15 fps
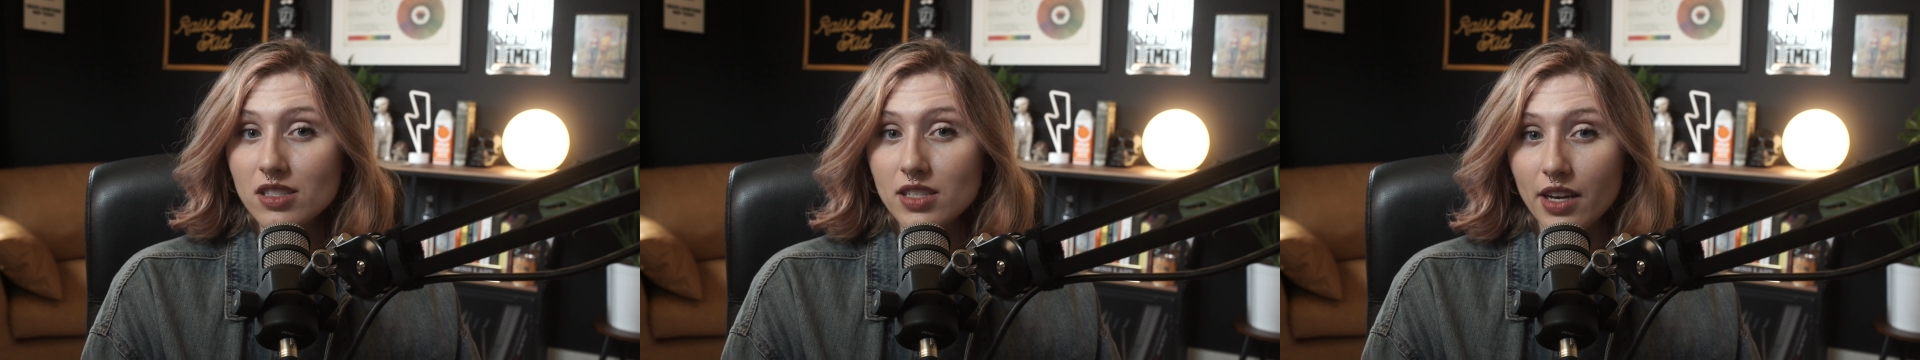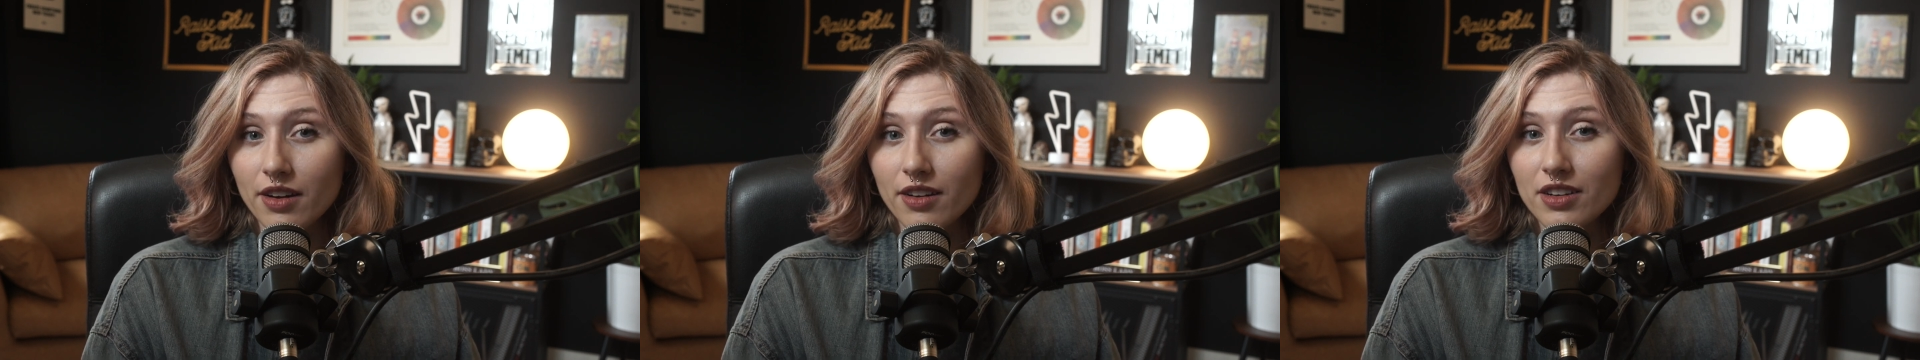
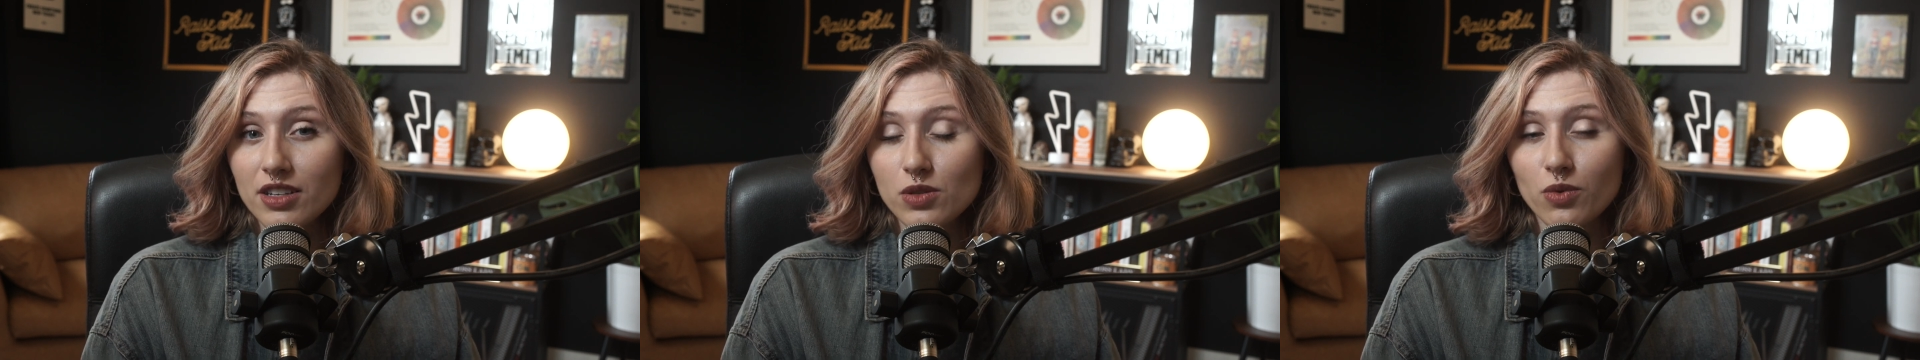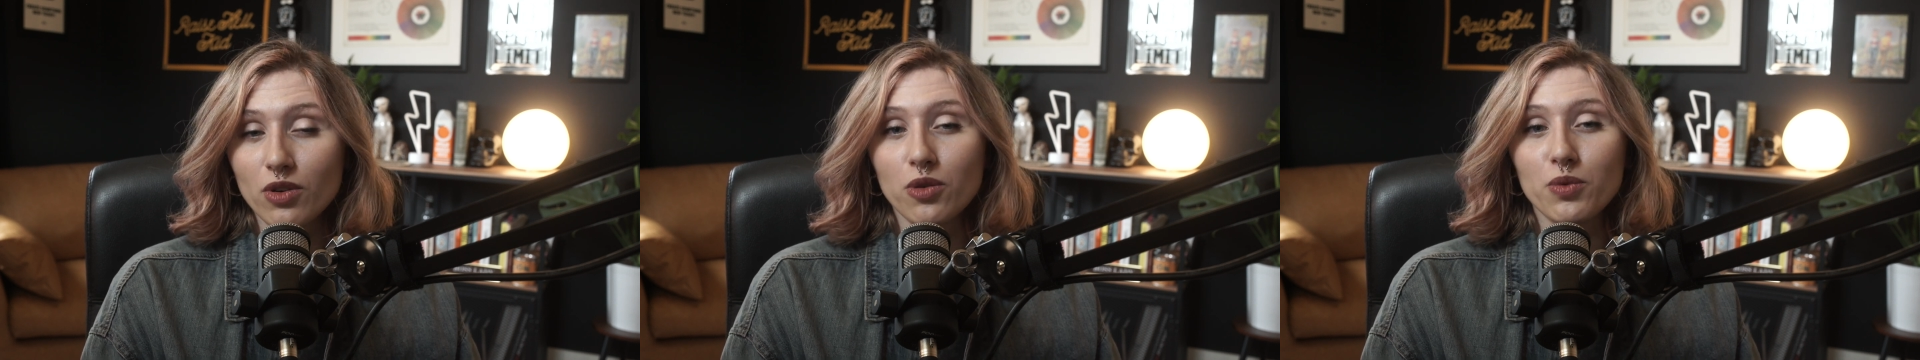
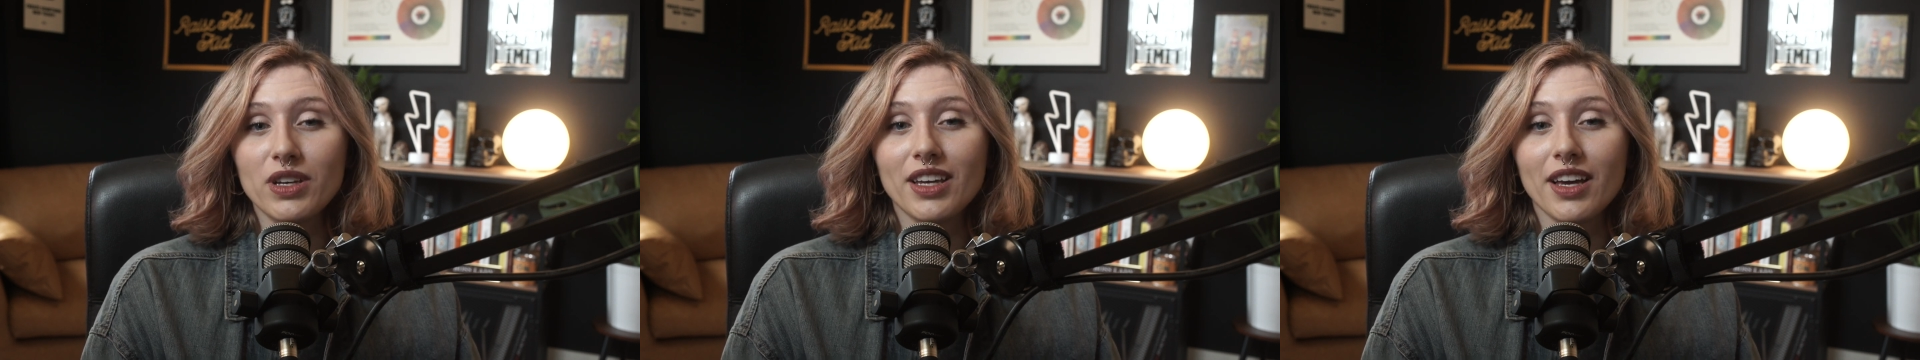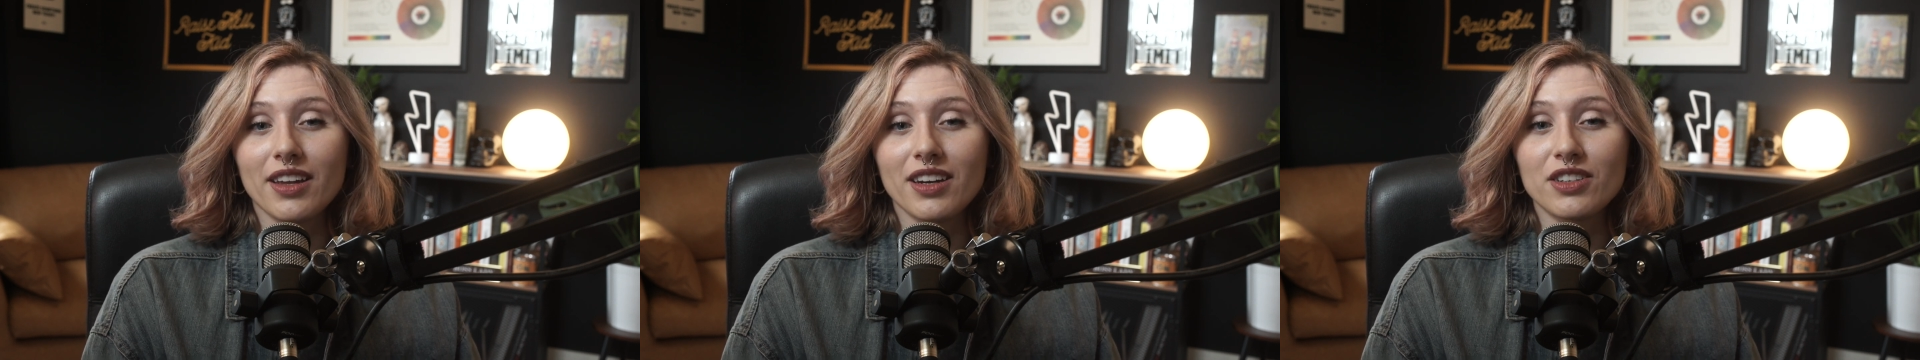series where we
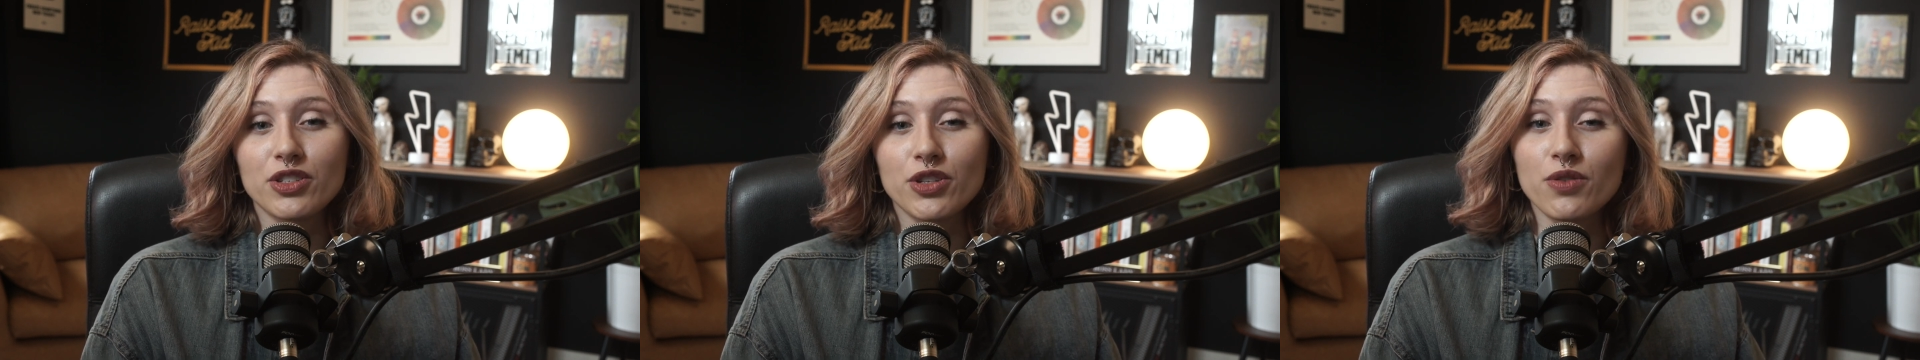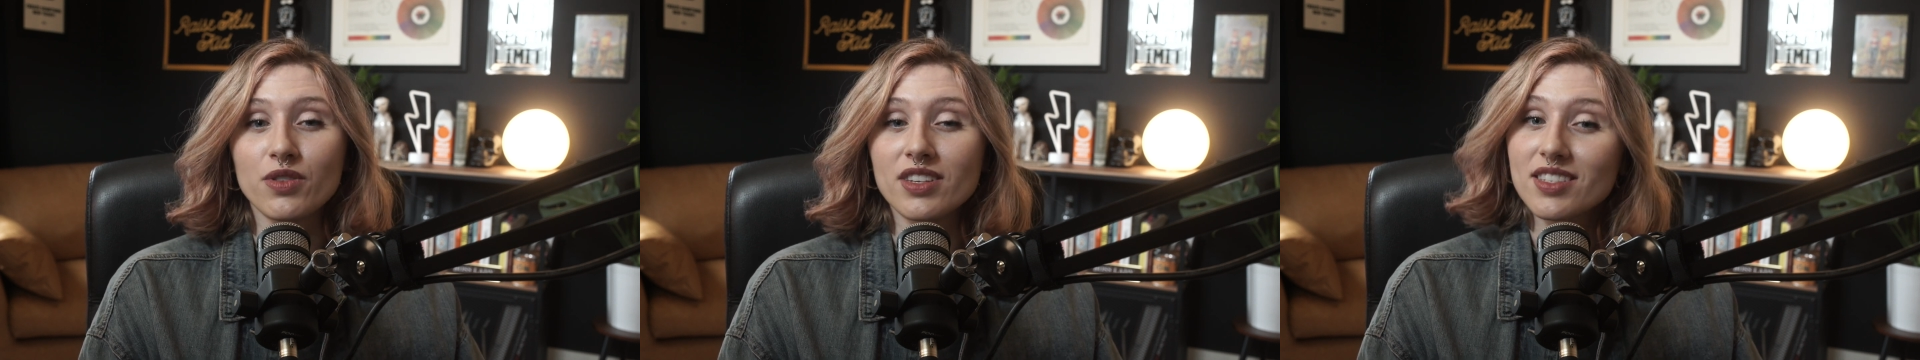get
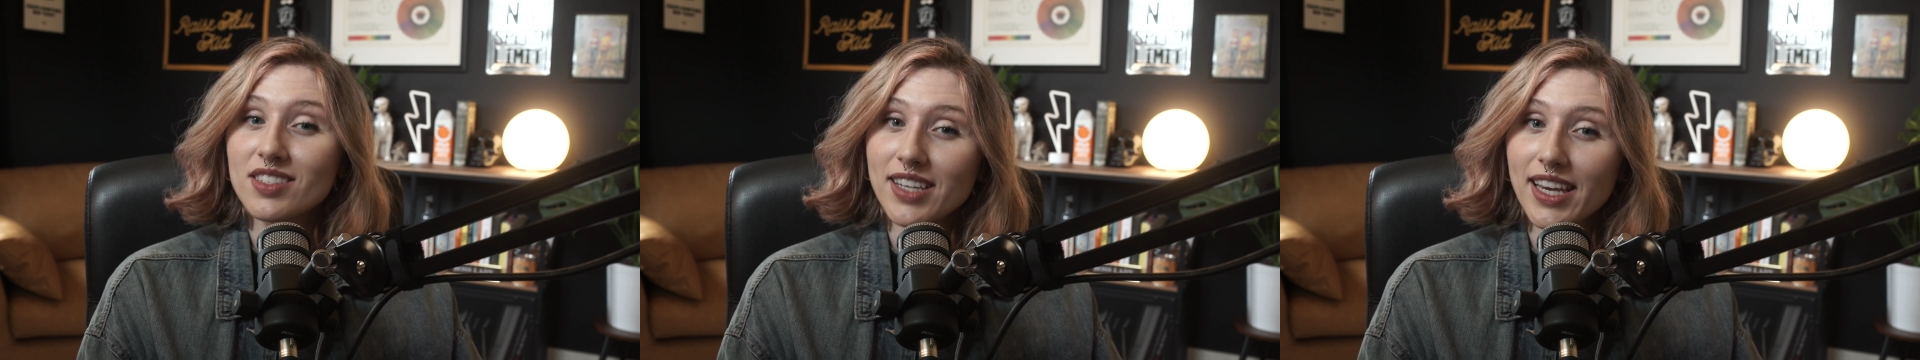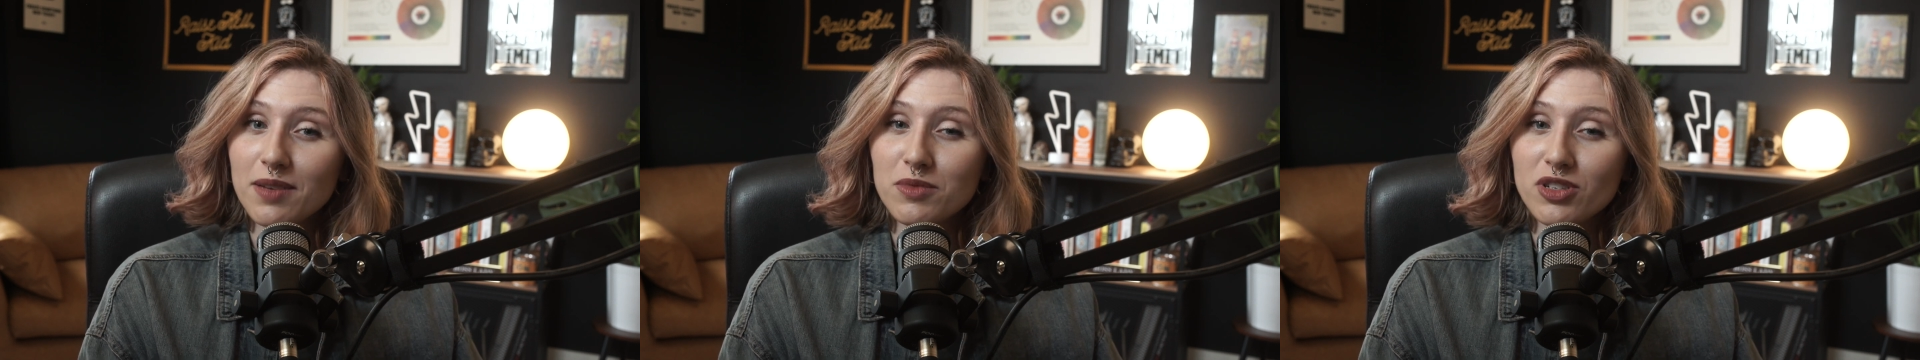into the
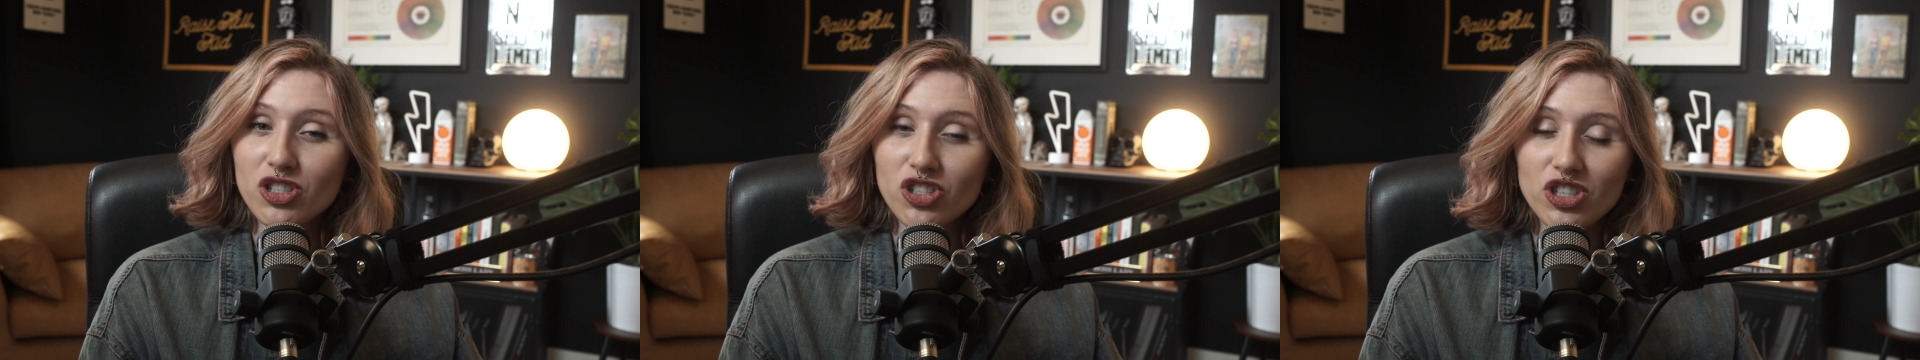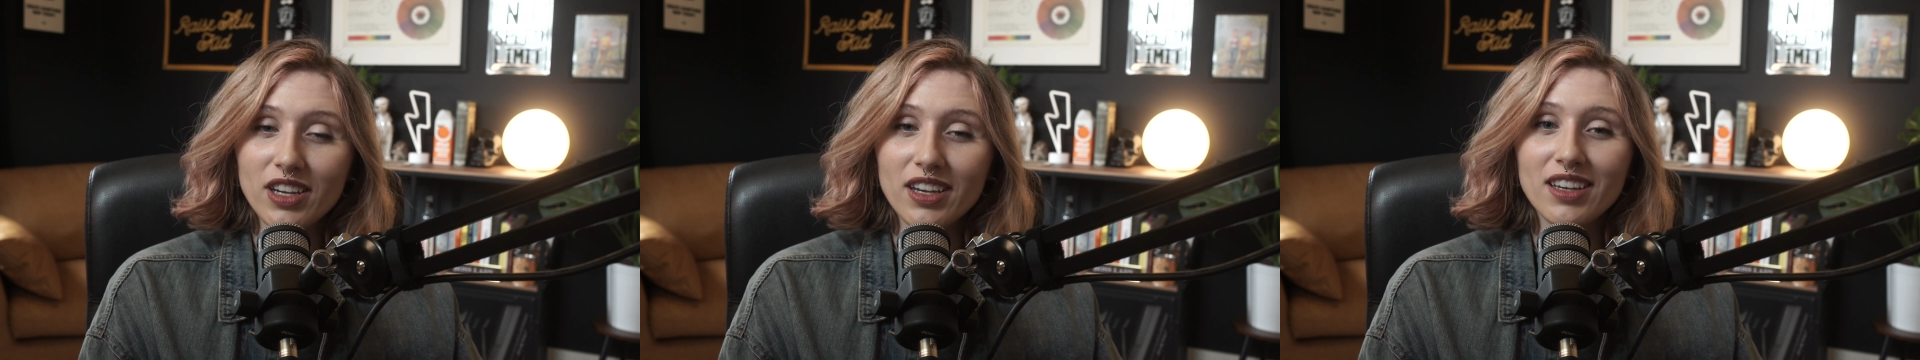state
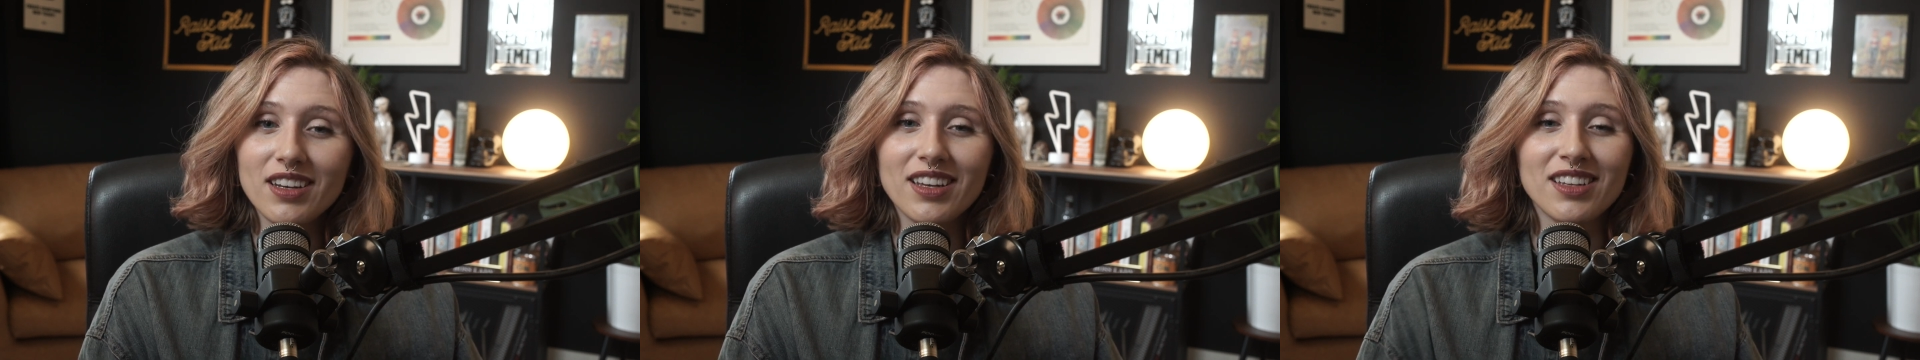machine